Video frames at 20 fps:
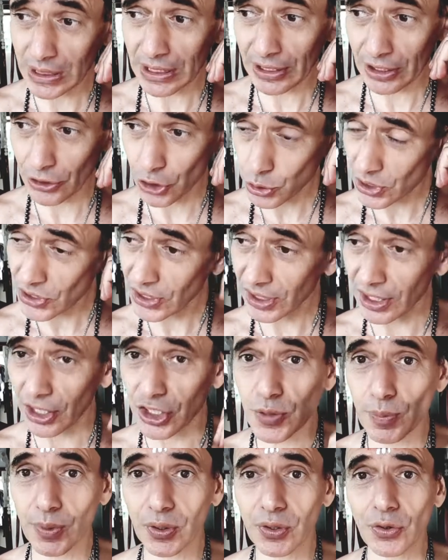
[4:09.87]
interesting
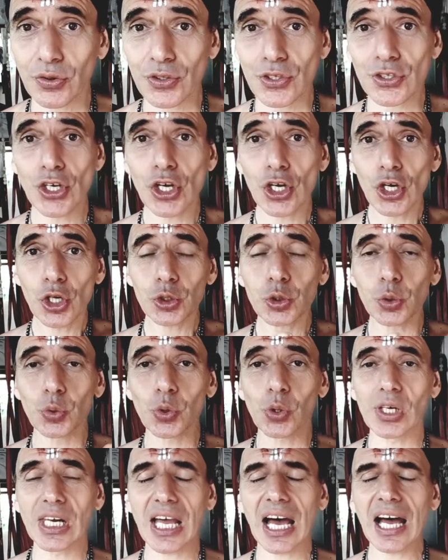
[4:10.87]
experience to
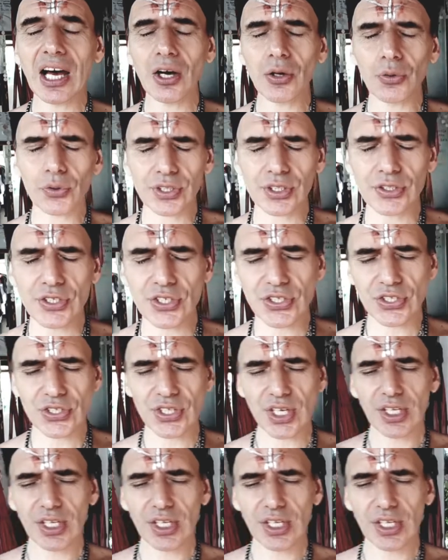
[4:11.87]
allow this